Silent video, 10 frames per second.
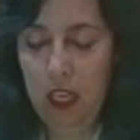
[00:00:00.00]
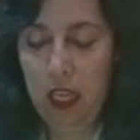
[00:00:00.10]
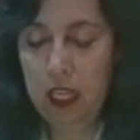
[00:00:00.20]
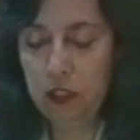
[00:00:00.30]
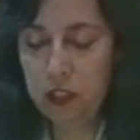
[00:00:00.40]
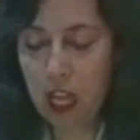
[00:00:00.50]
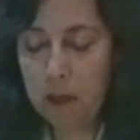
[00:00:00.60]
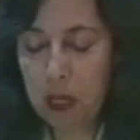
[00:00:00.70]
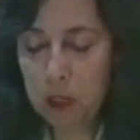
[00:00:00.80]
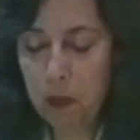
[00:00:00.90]
Each
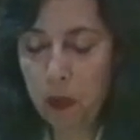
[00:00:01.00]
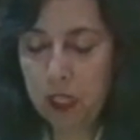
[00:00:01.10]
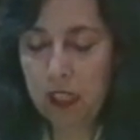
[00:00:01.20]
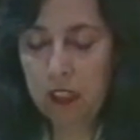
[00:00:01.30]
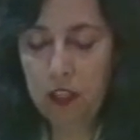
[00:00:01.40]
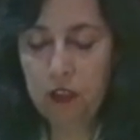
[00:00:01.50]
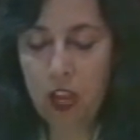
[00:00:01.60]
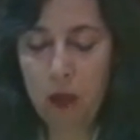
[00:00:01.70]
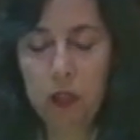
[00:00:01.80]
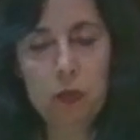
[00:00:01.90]
time I spoke English,
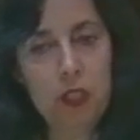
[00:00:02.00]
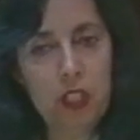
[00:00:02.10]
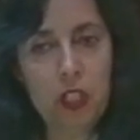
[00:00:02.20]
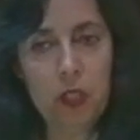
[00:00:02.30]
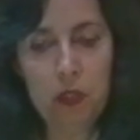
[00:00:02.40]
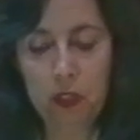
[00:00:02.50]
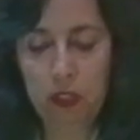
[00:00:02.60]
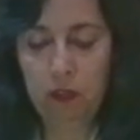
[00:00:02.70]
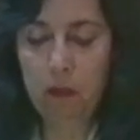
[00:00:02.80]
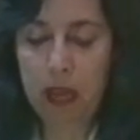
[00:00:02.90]
I was ridiculed
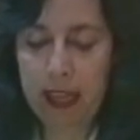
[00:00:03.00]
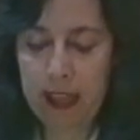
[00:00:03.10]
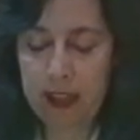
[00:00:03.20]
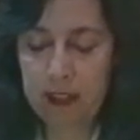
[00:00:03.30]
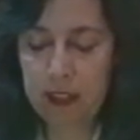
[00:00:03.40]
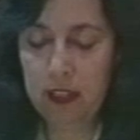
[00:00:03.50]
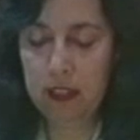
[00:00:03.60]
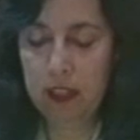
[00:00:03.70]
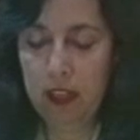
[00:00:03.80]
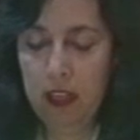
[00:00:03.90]
for my accent
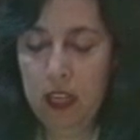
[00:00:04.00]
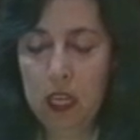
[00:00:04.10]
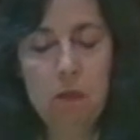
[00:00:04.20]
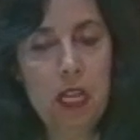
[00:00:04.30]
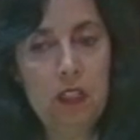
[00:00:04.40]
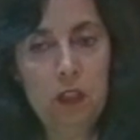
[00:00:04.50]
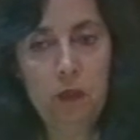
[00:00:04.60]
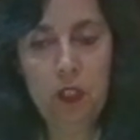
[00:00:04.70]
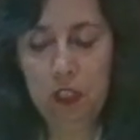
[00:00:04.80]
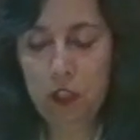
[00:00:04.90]
and made to
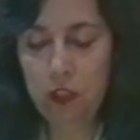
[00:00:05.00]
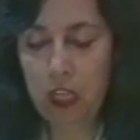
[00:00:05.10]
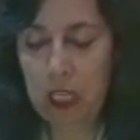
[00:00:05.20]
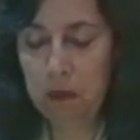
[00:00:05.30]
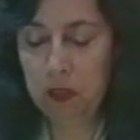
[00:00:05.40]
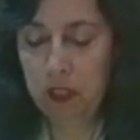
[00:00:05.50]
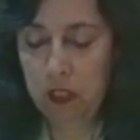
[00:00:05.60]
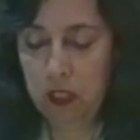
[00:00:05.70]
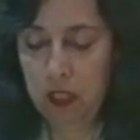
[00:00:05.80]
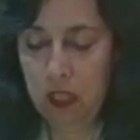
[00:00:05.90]
feel ashamed.
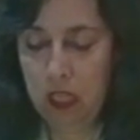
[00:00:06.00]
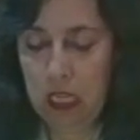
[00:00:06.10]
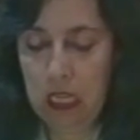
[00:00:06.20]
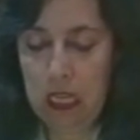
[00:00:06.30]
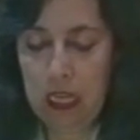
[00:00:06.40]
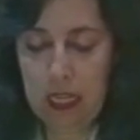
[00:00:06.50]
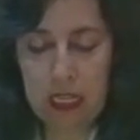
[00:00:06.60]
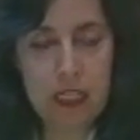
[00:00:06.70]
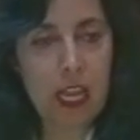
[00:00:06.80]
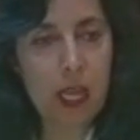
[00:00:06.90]
At a
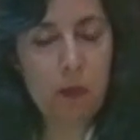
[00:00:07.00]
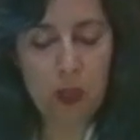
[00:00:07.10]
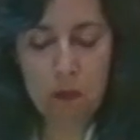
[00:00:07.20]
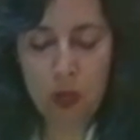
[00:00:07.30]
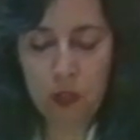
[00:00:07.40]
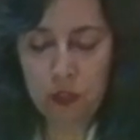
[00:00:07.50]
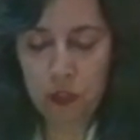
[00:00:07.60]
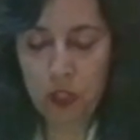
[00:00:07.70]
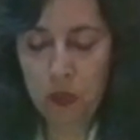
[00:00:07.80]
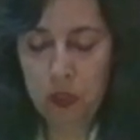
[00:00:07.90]
time when most
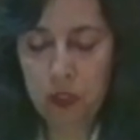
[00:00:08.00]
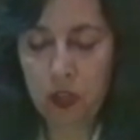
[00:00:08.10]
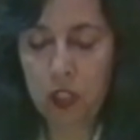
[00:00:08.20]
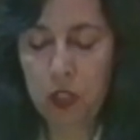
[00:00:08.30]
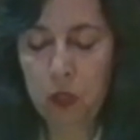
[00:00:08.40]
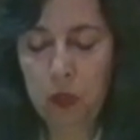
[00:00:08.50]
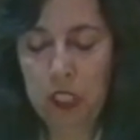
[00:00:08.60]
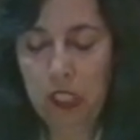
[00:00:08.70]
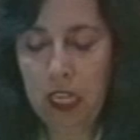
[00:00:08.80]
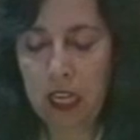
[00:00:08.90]
children start to
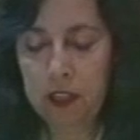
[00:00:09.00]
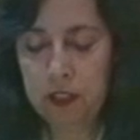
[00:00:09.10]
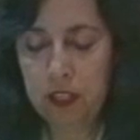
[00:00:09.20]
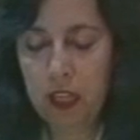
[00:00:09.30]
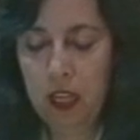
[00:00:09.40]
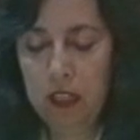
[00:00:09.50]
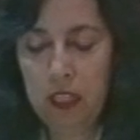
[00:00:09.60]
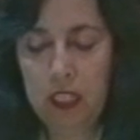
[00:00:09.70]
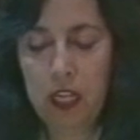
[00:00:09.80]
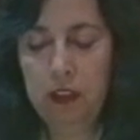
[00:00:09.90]
realize
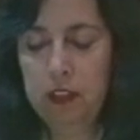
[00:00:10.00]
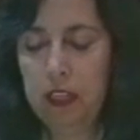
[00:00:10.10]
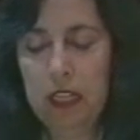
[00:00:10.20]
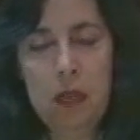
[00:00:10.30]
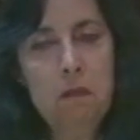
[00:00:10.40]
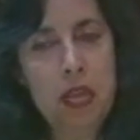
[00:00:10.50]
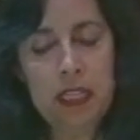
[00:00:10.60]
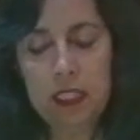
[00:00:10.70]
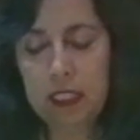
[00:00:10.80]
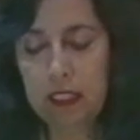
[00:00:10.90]
that there is an
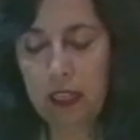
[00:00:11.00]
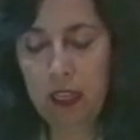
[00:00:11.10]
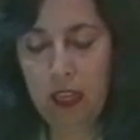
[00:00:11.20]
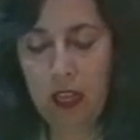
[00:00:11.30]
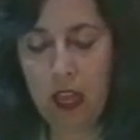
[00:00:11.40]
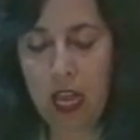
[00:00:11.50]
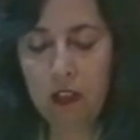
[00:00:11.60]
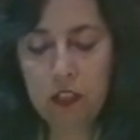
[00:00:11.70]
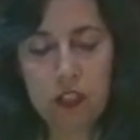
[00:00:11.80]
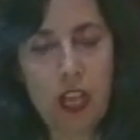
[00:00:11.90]
immense
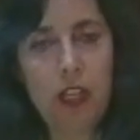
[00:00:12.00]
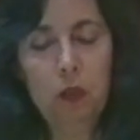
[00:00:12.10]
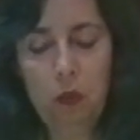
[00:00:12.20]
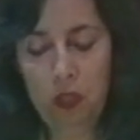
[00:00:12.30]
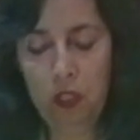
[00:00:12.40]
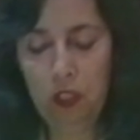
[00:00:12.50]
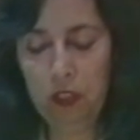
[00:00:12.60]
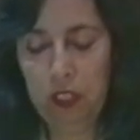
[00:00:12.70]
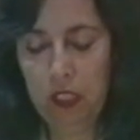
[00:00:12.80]
outside world